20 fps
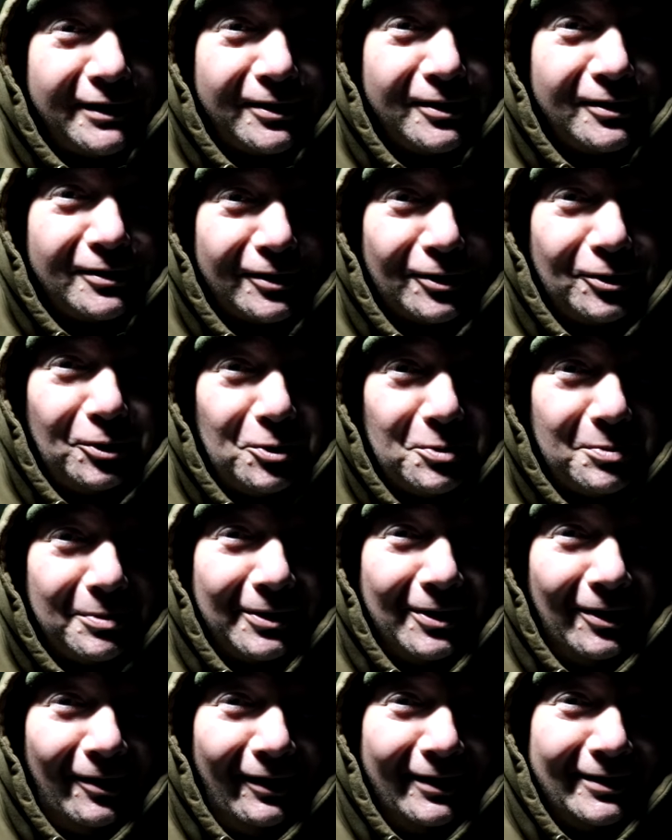good storm,
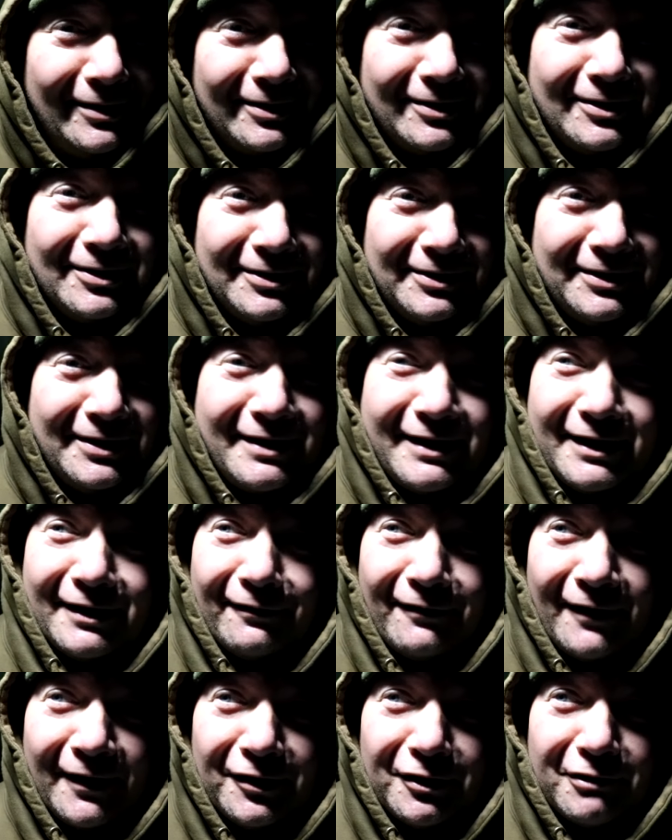guys. I've got to tell you, the
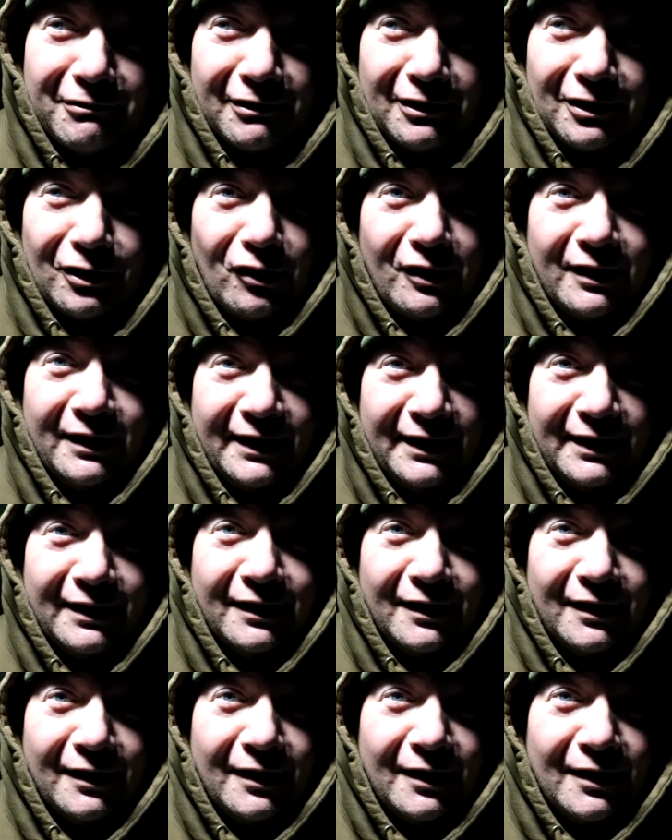thunder and lightning
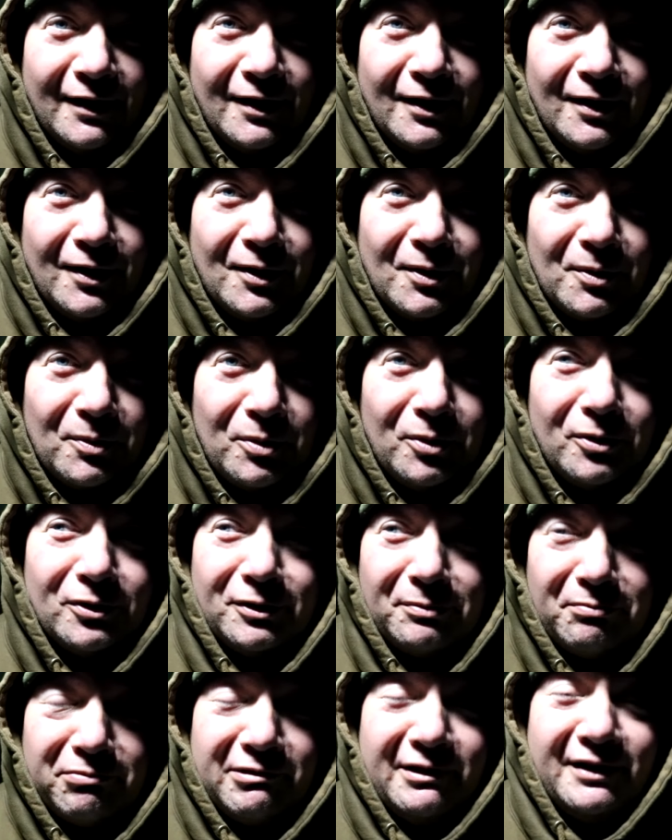
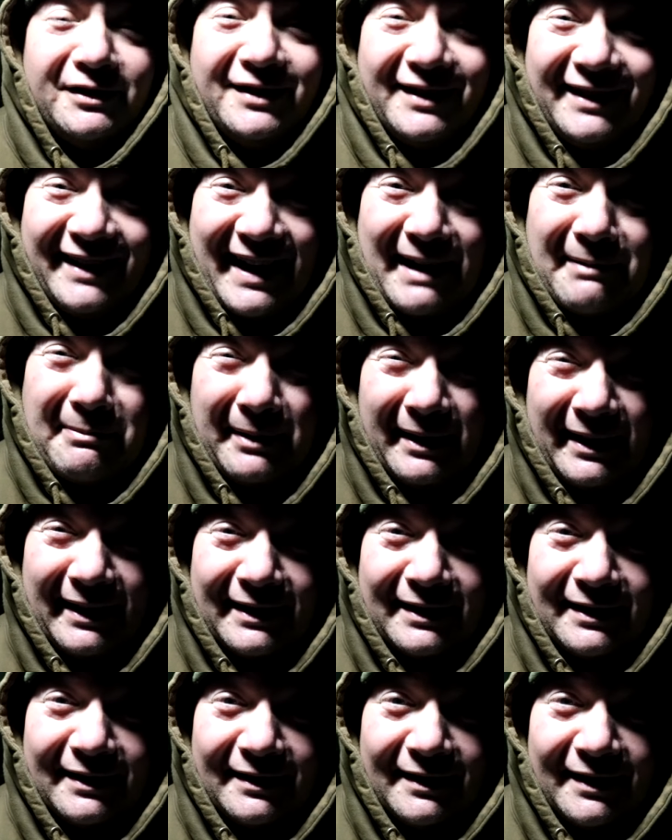was pretty
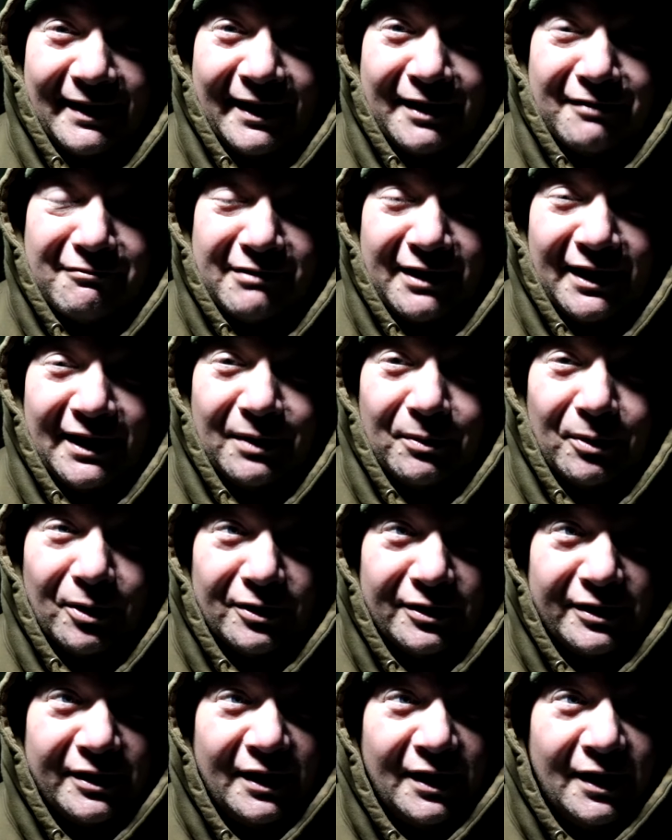epic. It really
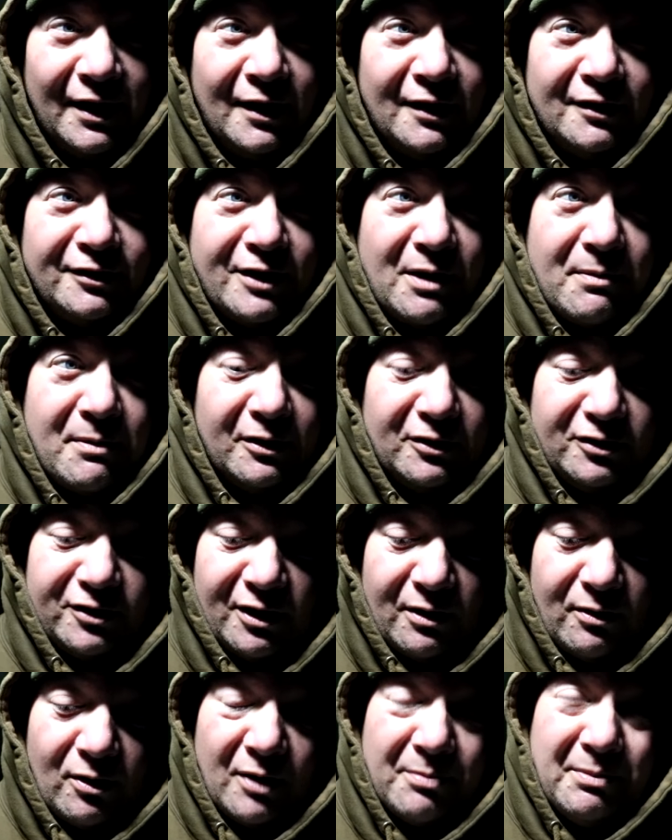was. So much
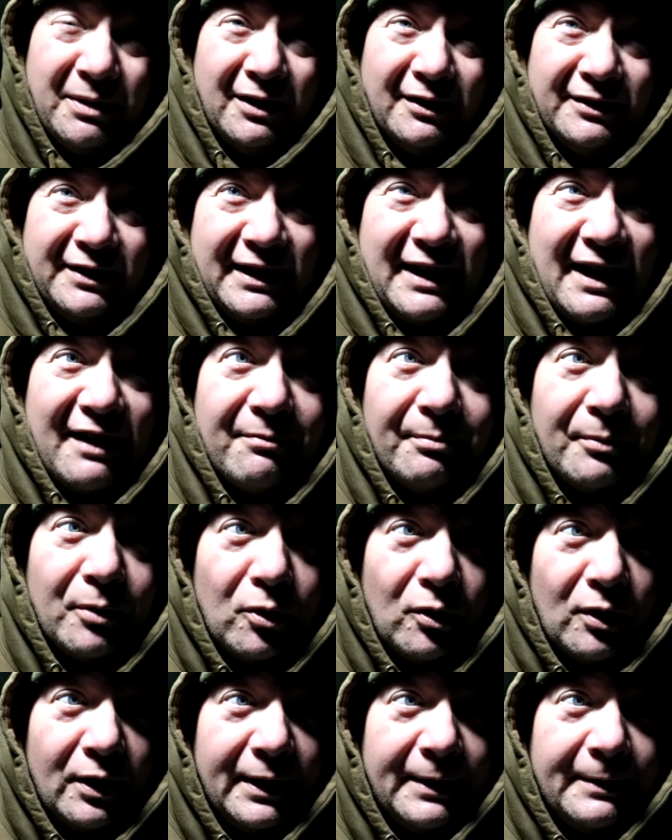so, I mean, I did have
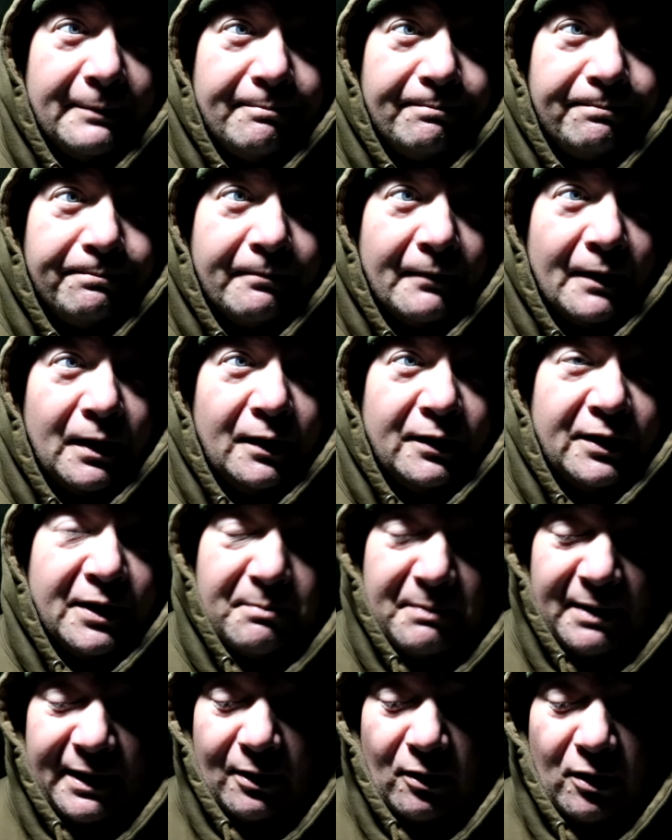the
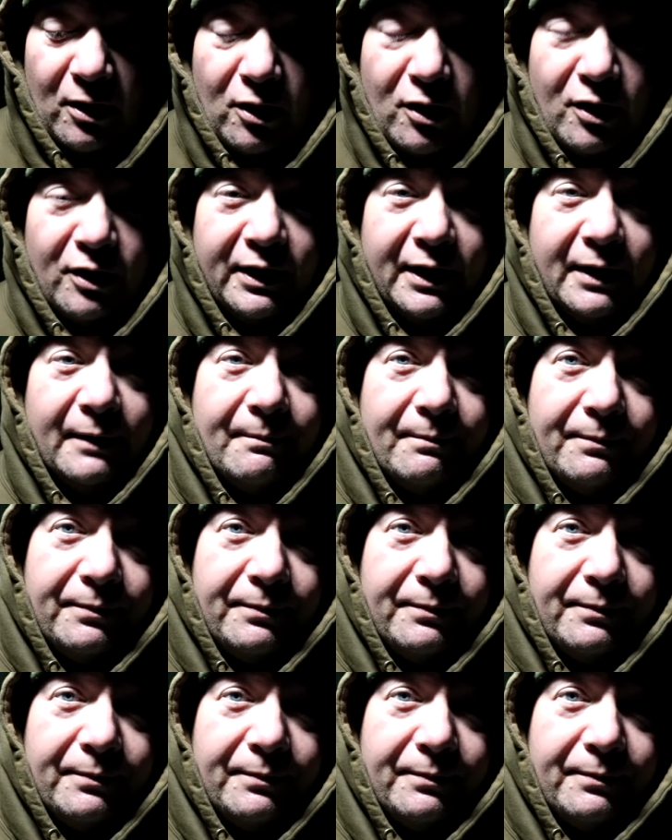minute I heard it,